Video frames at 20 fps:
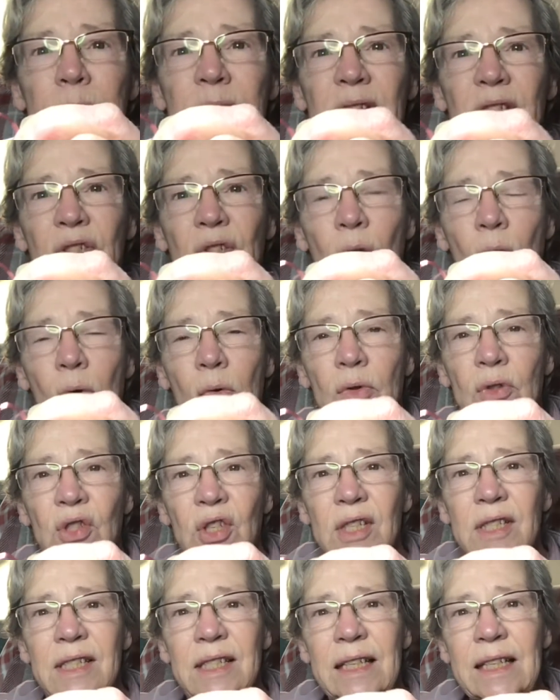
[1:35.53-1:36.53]
So
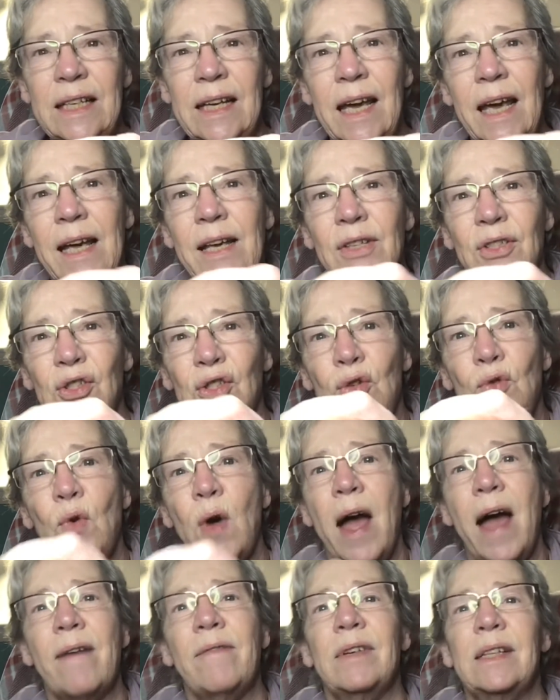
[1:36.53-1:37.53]
just in case you
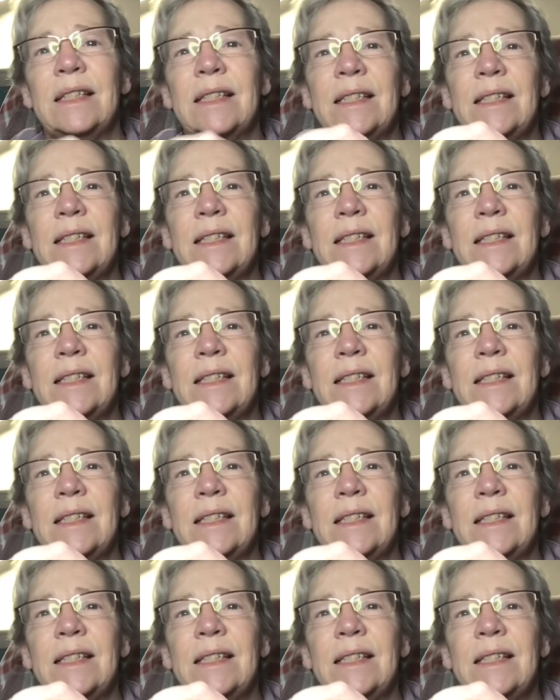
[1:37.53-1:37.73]
haven't